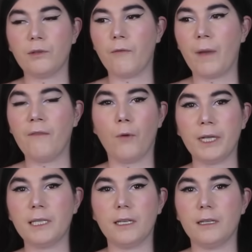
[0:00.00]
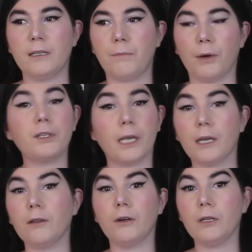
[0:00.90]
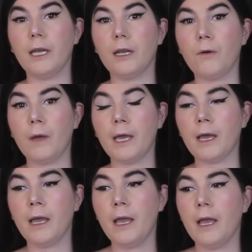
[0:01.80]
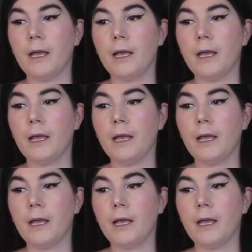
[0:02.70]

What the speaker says: so if my voice is particularly annoying,